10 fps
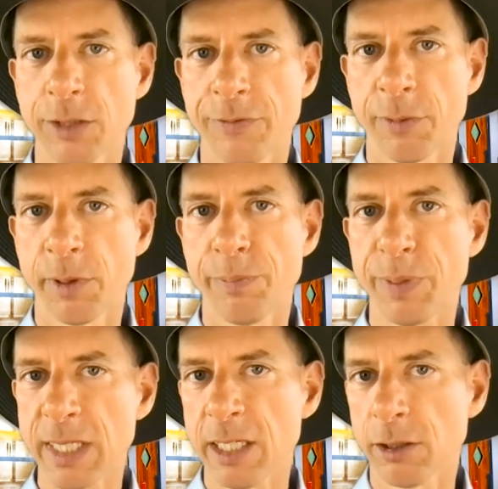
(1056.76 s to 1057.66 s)
it from a
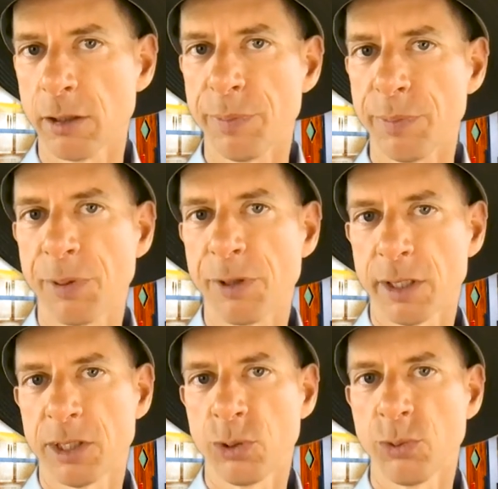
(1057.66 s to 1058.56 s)
B or a B
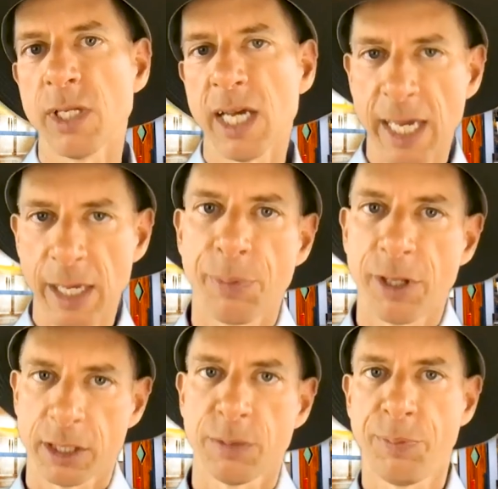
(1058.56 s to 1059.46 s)
plus to an A
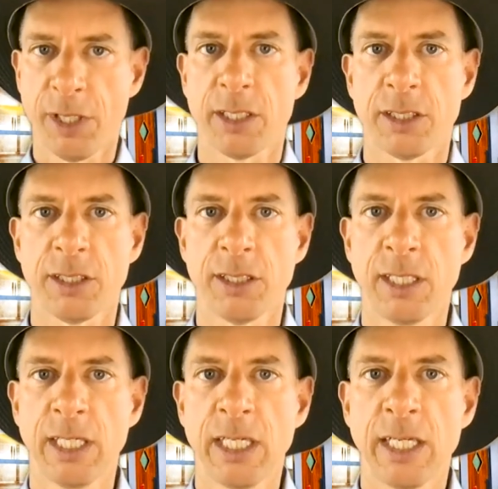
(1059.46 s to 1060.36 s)
plus plus.
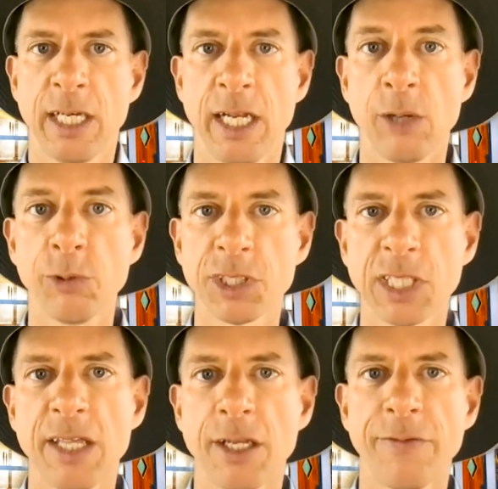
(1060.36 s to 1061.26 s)
And I will
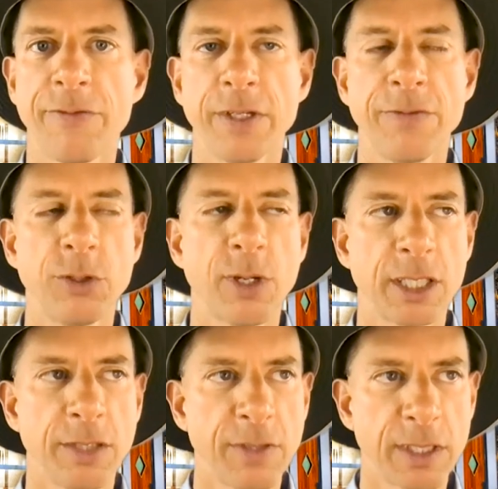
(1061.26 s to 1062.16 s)
say that if if you
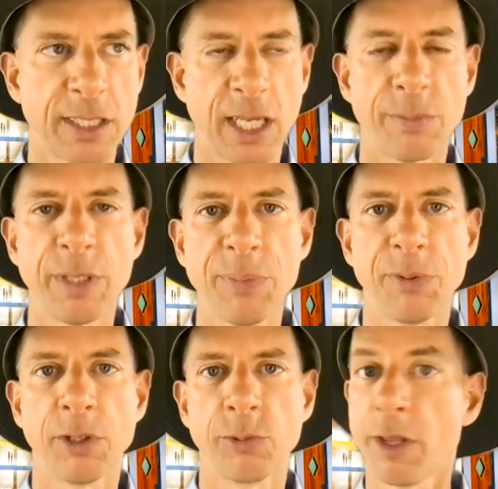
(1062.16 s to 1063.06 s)
give it to 10
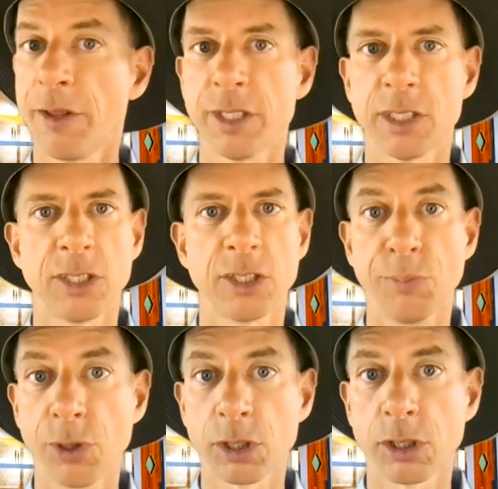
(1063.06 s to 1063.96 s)
people and whether this is a
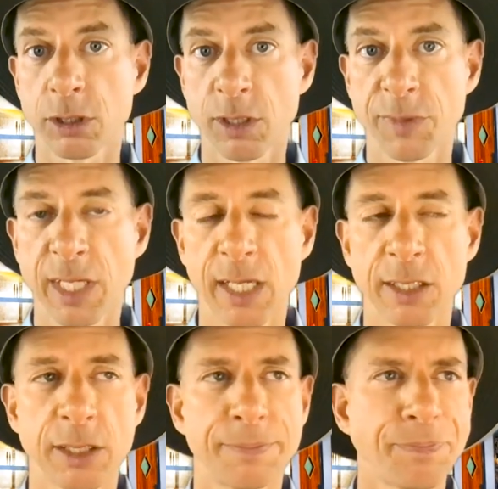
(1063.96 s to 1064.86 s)
book or something
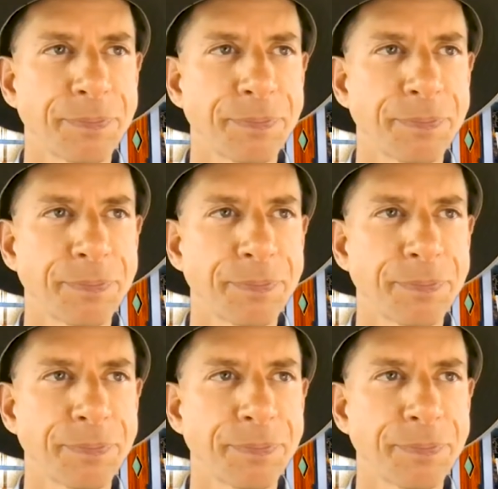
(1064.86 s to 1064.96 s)
else,